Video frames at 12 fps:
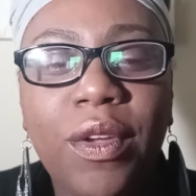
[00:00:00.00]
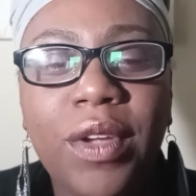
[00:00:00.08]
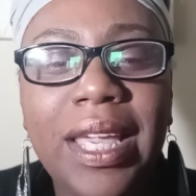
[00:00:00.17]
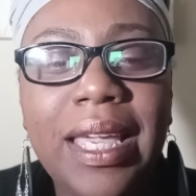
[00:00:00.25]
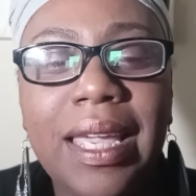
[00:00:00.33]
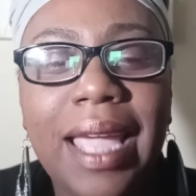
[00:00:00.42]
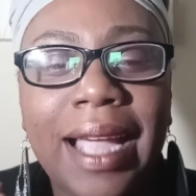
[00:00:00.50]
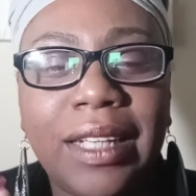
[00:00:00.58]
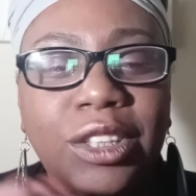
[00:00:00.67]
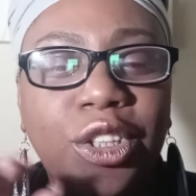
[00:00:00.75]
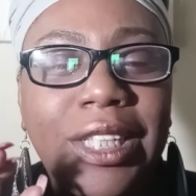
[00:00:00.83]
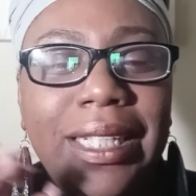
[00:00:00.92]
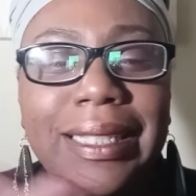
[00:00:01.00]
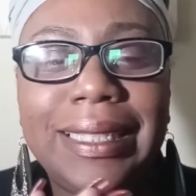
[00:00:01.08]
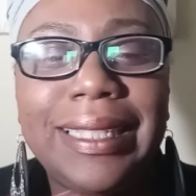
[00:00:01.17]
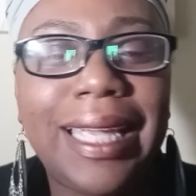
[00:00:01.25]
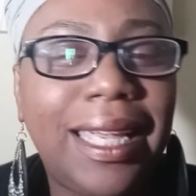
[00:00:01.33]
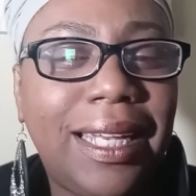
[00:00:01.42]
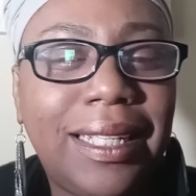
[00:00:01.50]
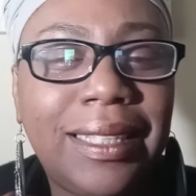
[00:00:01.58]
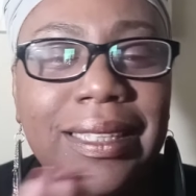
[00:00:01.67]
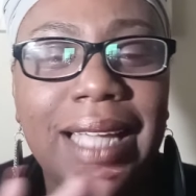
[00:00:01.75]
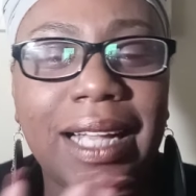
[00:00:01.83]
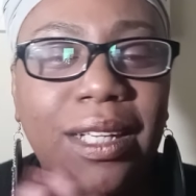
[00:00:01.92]
he actually did
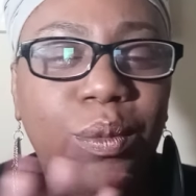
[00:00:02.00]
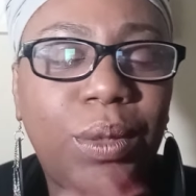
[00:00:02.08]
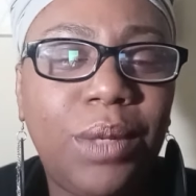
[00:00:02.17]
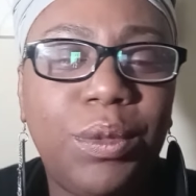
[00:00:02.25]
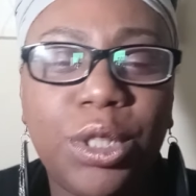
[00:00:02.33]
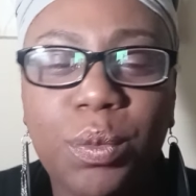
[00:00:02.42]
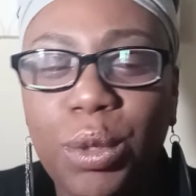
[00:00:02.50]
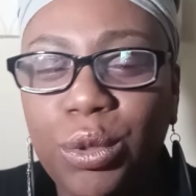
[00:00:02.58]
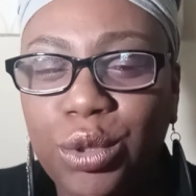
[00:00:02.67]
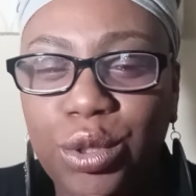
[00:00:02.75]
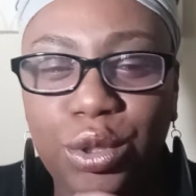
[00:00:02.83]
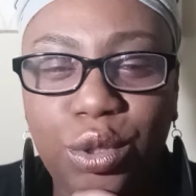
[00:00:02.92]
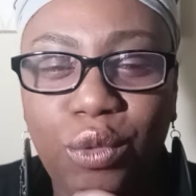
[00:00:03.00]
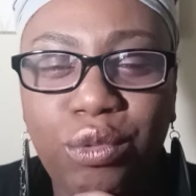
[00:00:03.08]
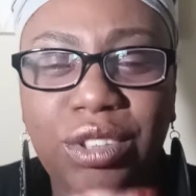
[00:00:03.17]
exactly what he was supposed to do.